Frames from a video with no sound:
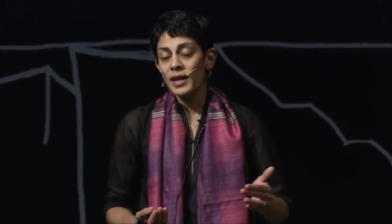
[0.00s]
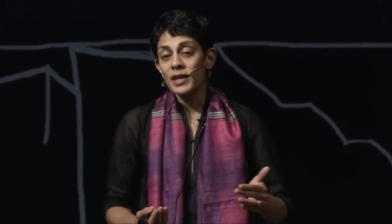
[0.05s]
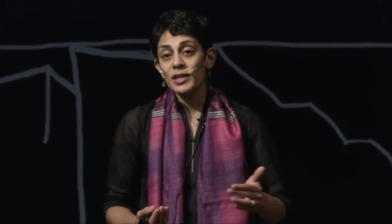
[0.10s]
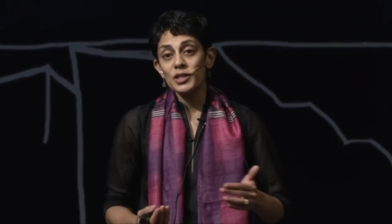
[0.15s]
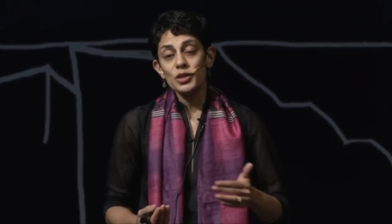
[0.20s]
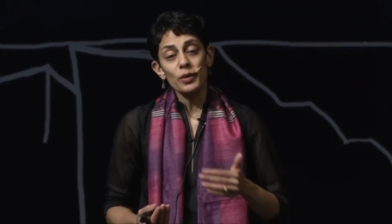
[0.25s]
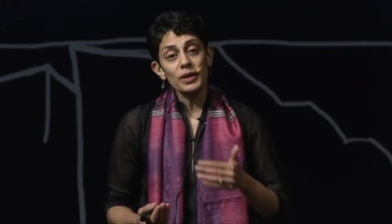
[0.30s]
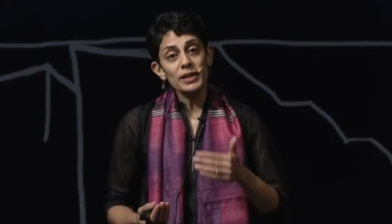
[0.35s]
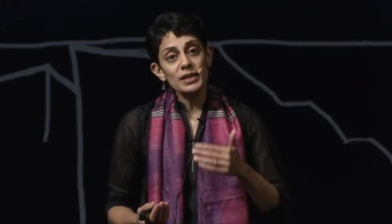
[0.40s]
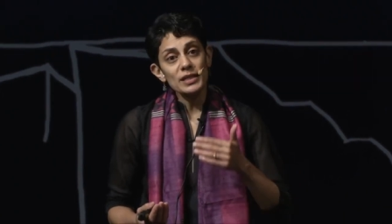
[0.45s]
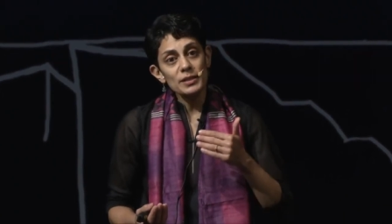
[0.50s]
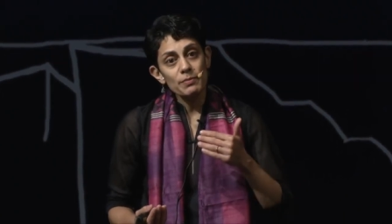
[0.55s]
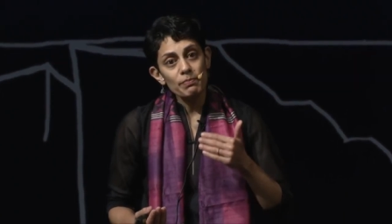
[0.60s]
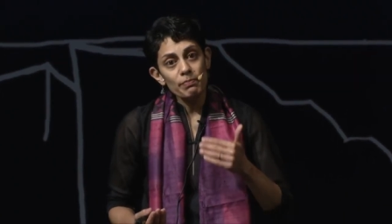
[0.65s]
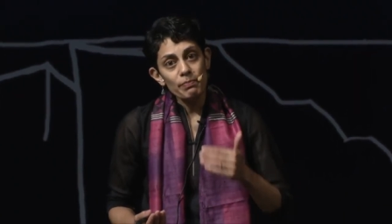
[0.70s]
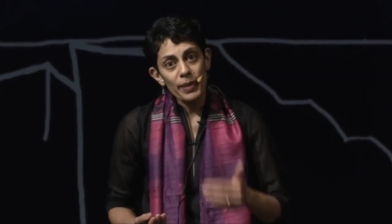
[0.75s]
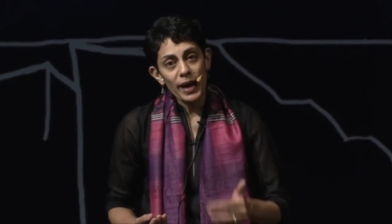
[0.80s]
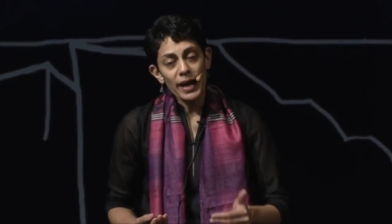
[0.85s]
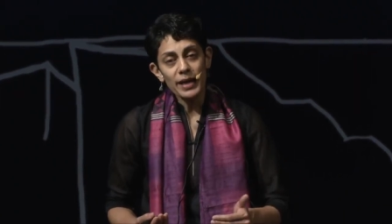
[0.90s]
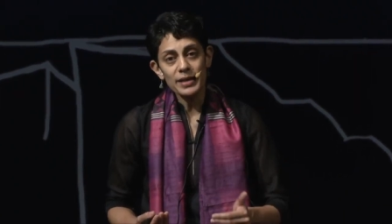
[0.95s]
So it is
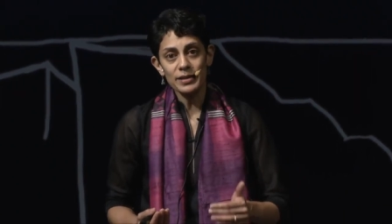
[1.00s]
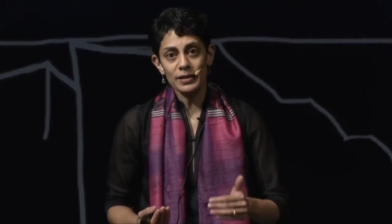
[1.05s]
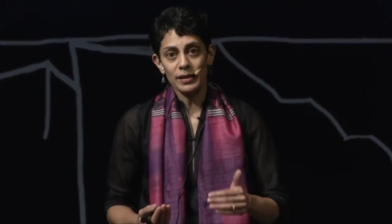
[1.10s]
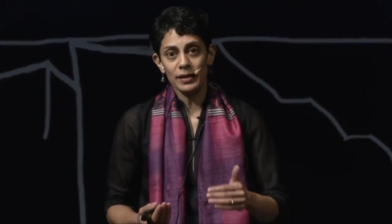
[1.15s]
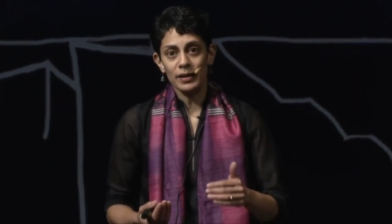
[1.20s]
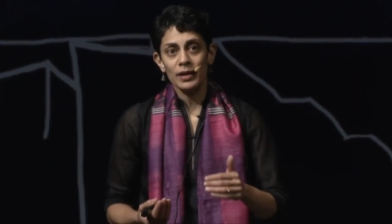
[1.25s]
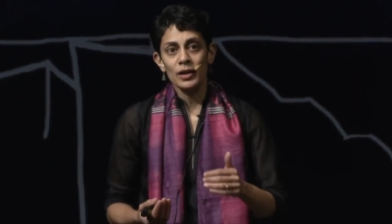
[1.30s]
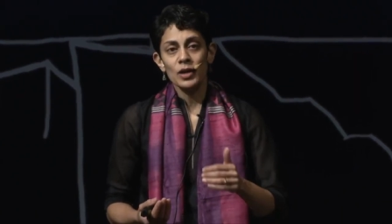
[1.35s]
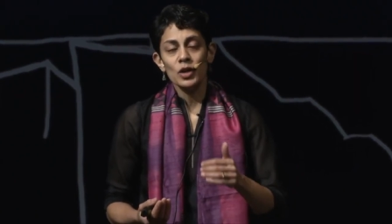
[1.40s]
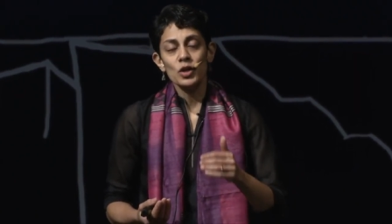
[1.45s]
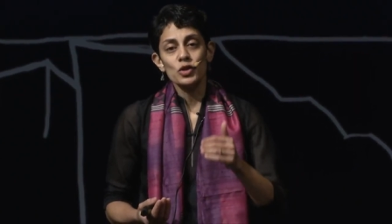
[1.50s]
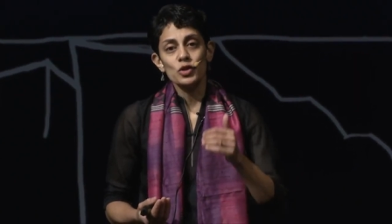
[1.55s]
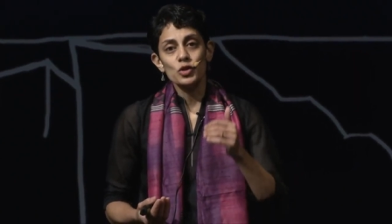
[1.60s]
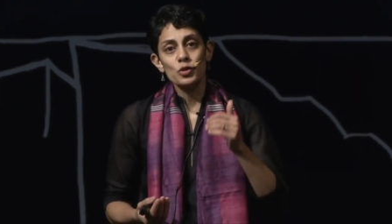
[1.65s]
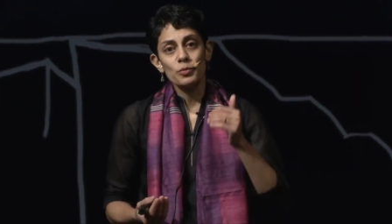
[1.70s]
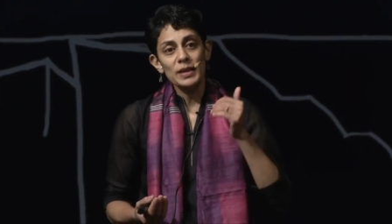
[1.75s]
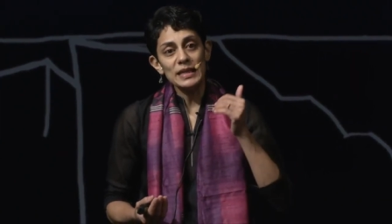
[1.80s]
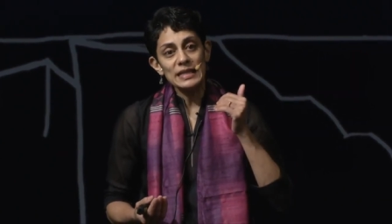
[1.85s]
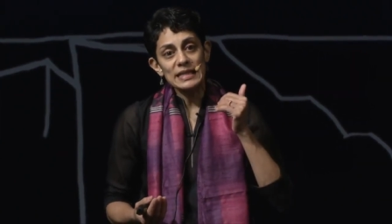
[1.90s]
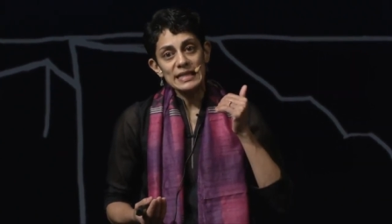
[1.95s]
better to
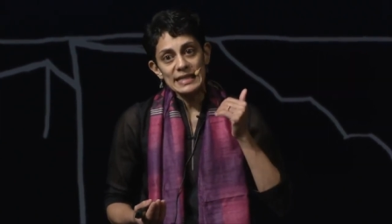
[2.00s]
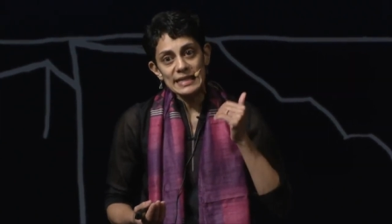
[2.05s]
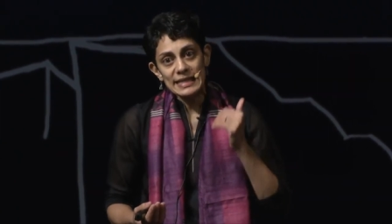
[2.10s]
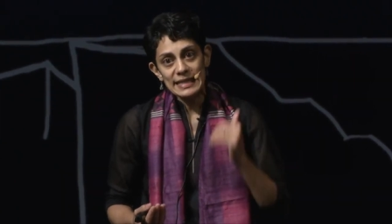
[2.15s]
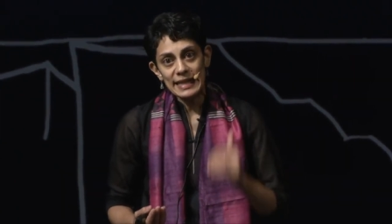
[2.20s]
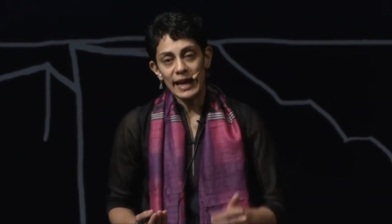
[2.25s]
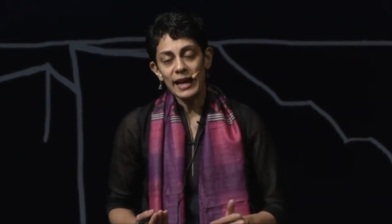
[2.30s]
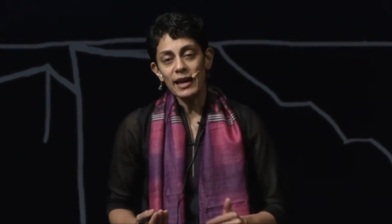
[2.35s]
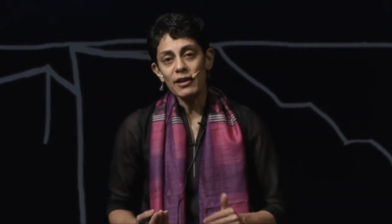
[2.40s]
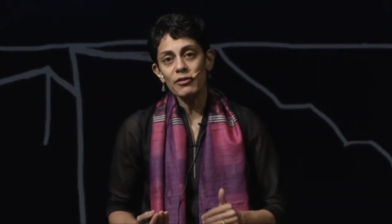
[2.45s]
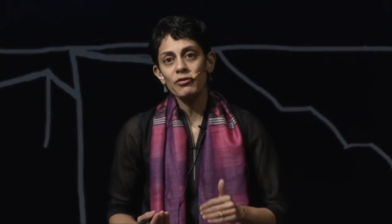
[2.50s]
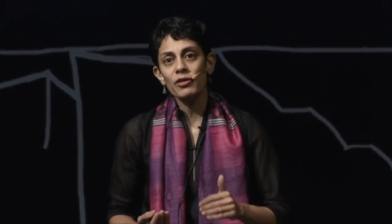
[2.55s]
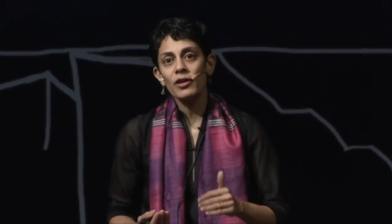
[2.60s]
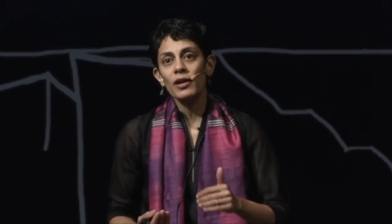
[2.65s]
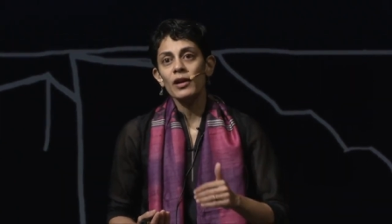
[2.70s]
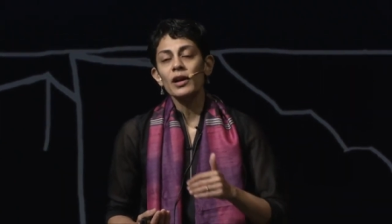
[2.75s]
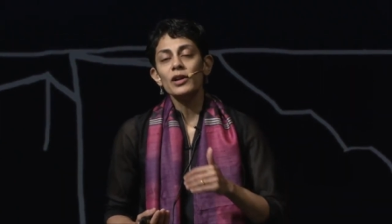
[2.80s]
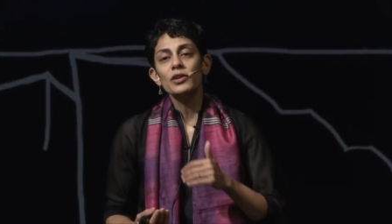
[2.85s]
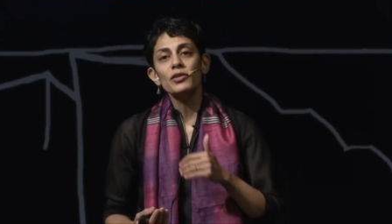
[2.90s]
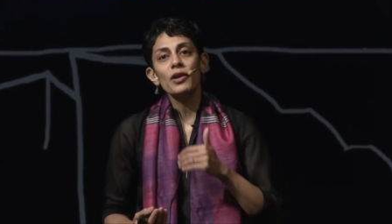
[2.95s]
be
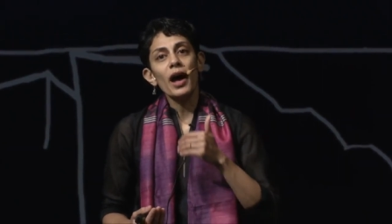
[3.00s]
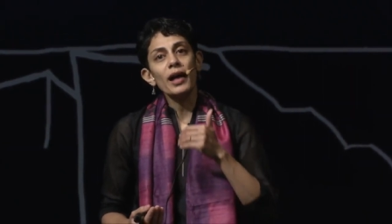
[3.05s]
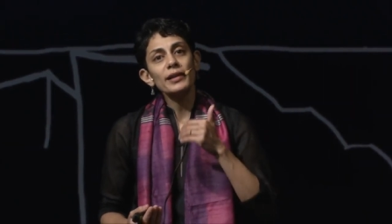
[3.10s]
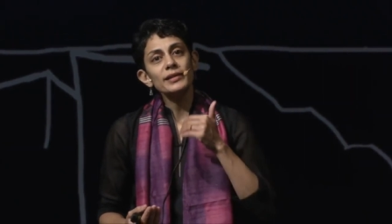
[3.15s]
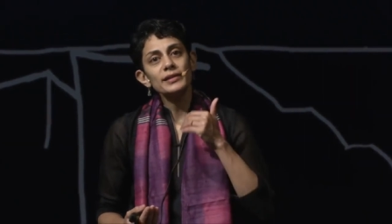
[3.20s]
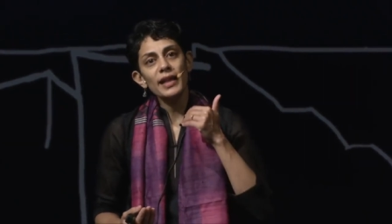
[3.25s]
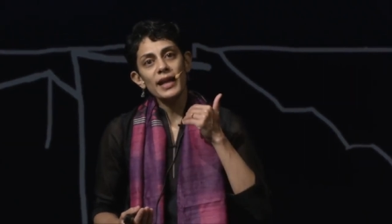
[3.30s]
safe rather